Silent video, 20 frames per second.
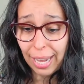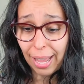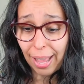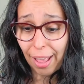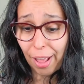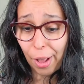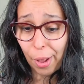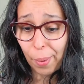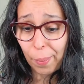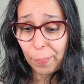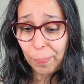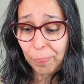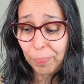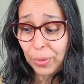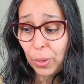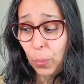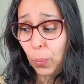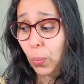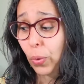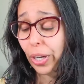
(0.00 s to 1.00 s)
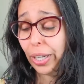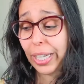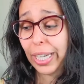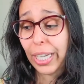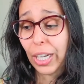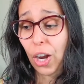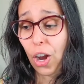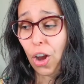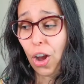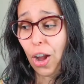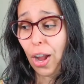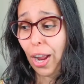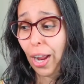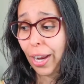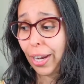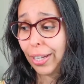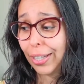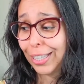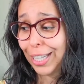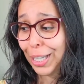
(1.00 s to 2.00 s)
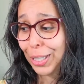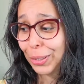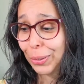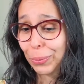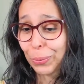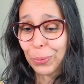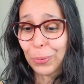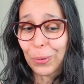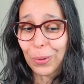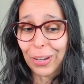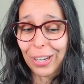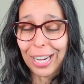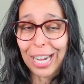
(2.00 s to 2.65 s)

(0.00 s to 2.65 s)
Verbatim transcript: Um, working on your